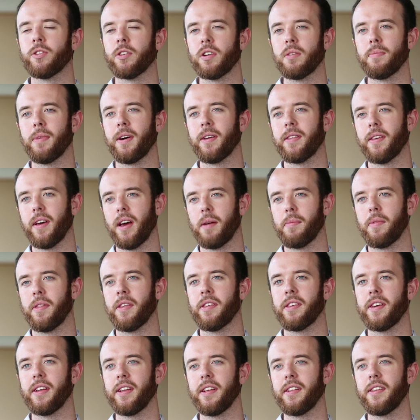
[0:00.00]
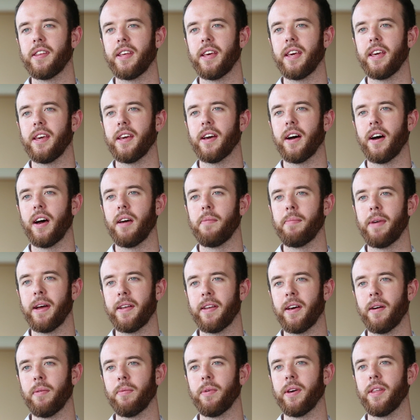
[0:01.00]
During my time on the CDT, I met up